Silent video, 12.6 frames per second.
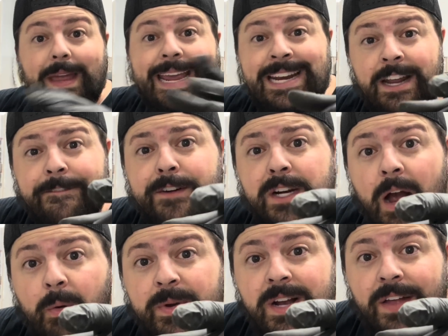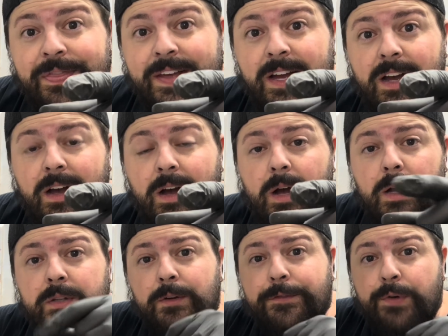And I forgot we got the
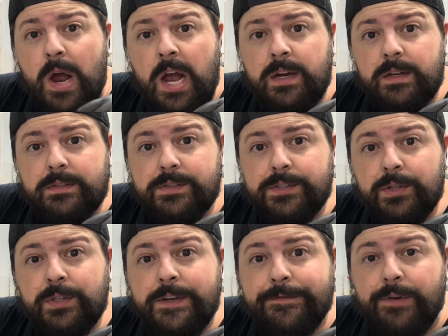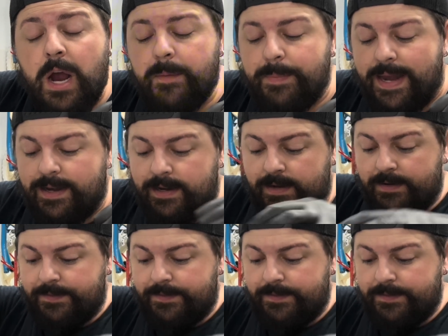little frog, sterling frog pendant.